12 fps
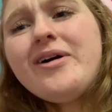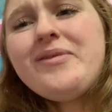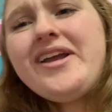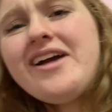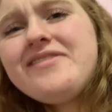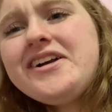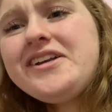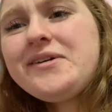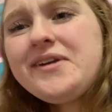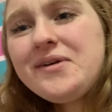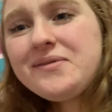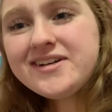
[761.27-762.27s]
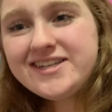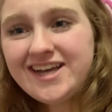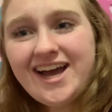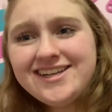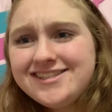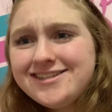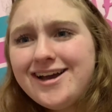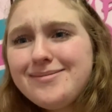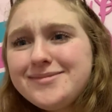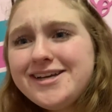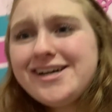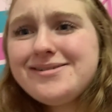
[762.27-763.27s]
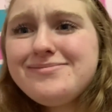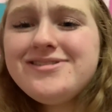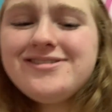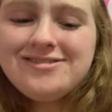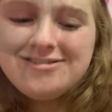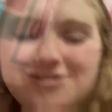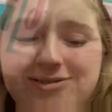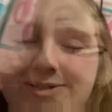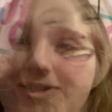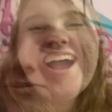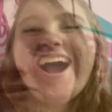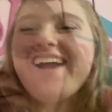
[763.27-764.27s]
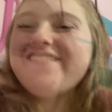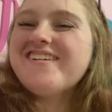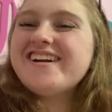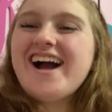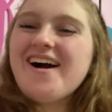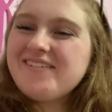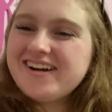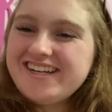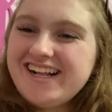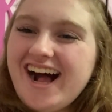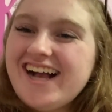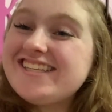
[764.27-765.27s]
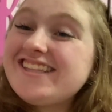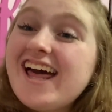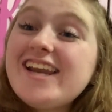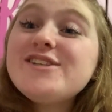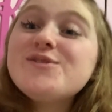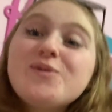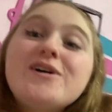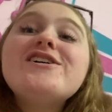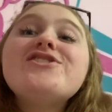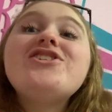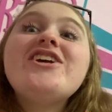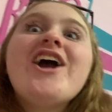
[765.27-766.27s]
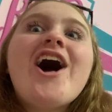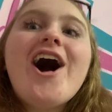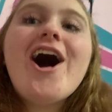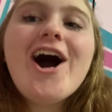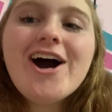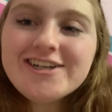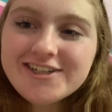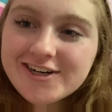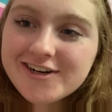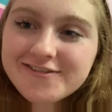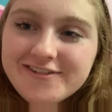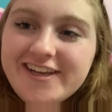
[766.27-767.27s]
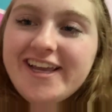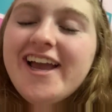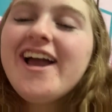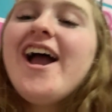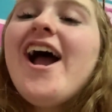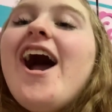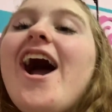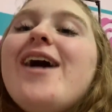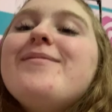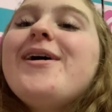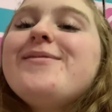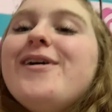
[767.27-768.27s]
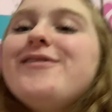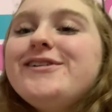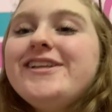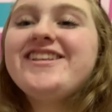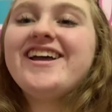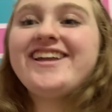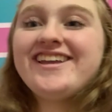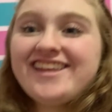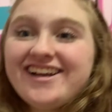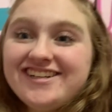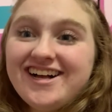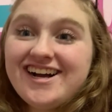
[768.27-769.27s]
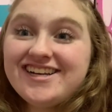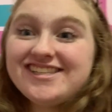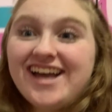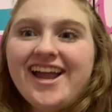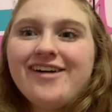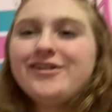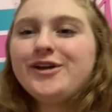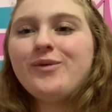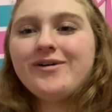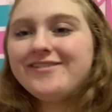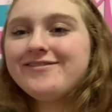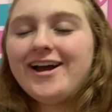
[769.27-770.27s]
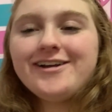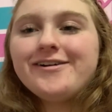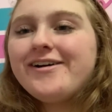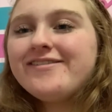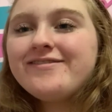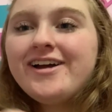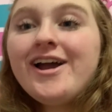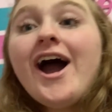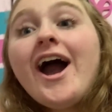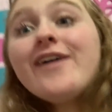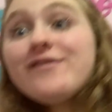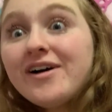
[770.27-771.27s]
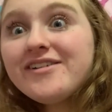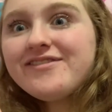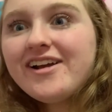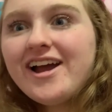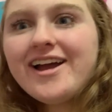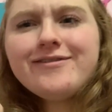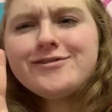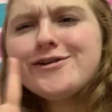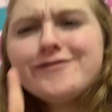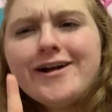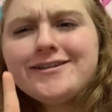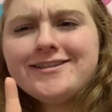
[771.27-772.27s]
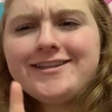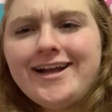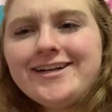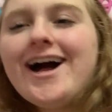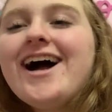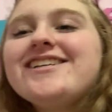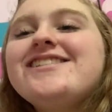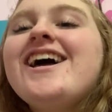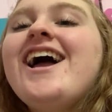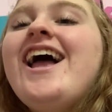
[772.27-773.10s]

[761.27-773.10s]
we have our Unit 1 test coming up, which I'm not. I forgot one class, and that is World Geography. I'm not really liking that class. I have like one, I don't have, I have one friend, I have two friends in that class,